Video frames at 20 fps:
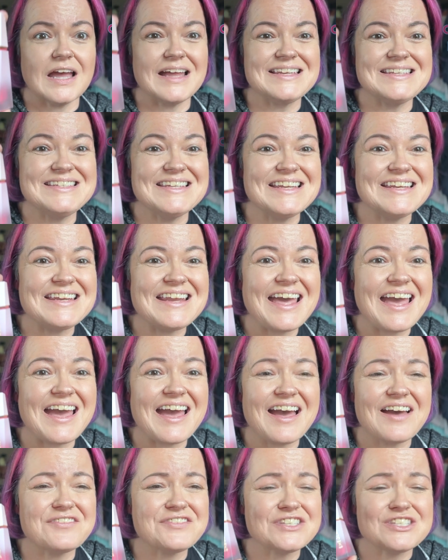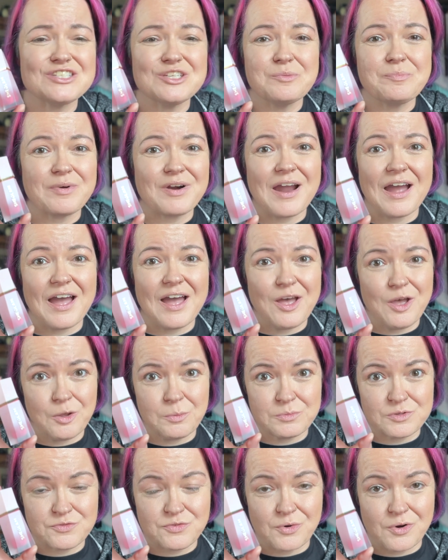I didn't have super high
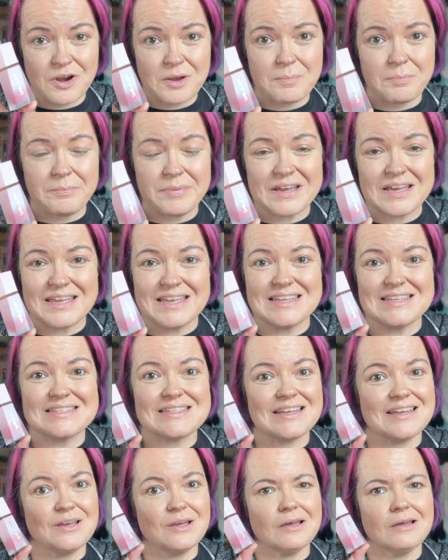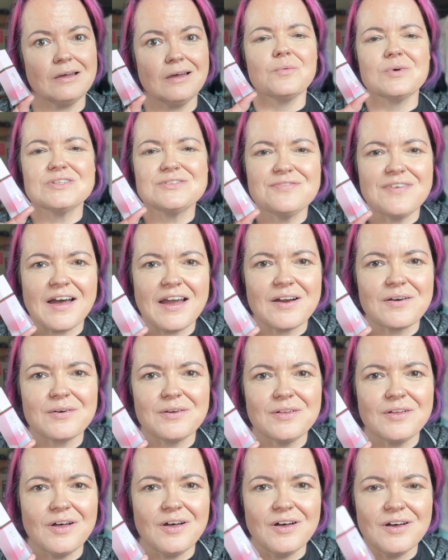hopes for it because it was
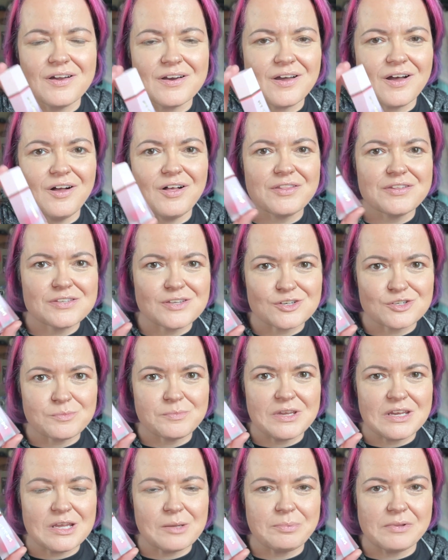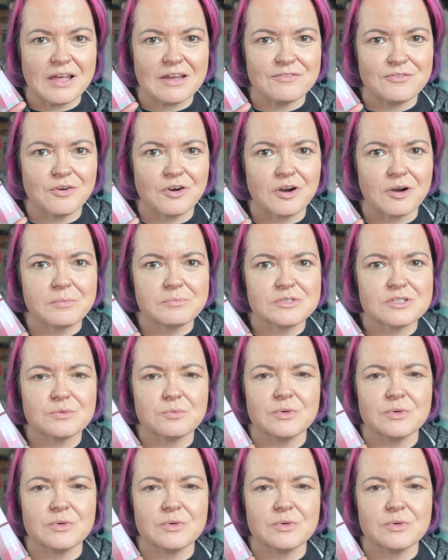viral on all the social media platforms,